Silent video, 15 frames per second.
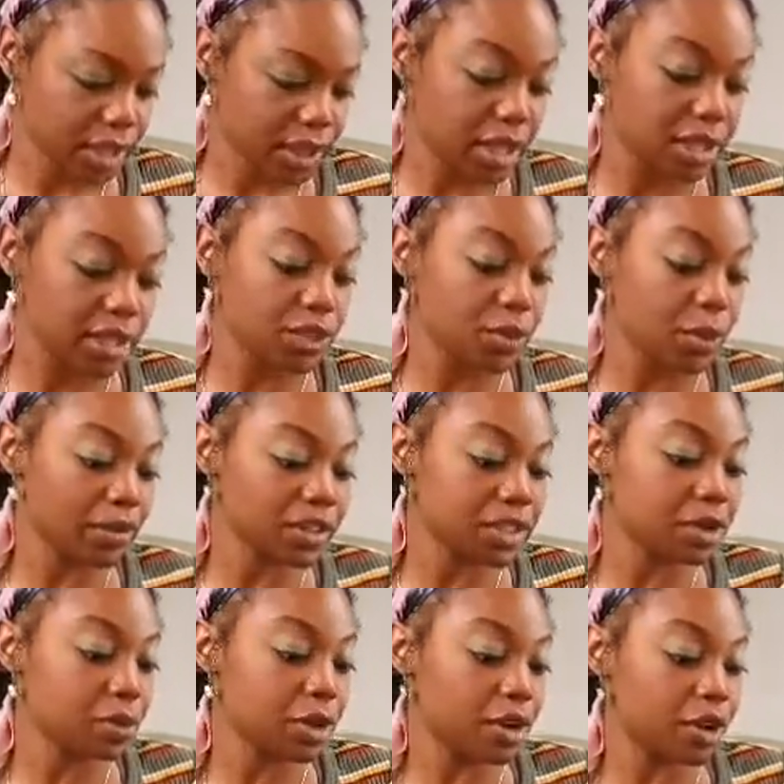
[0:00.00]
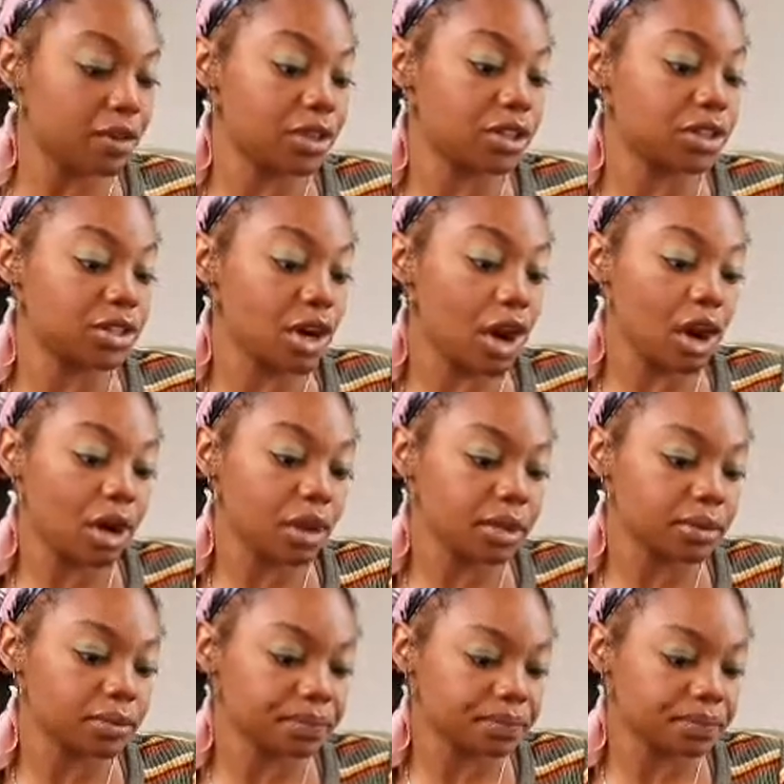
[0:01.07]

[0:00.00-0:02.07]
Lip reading: Then we have the Spirit of the Dog.